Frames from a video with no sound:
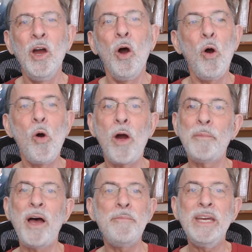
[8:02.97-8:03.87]
Or I'm
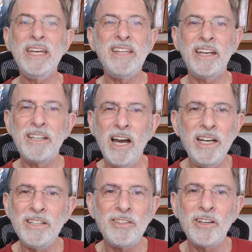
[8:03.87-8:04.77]
not making that
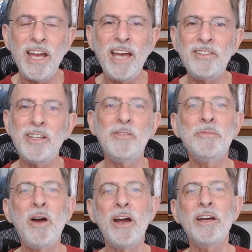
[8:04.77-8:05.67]
cutting, sarcastic
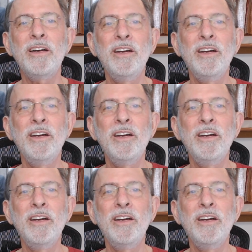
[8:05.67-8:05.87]
remark.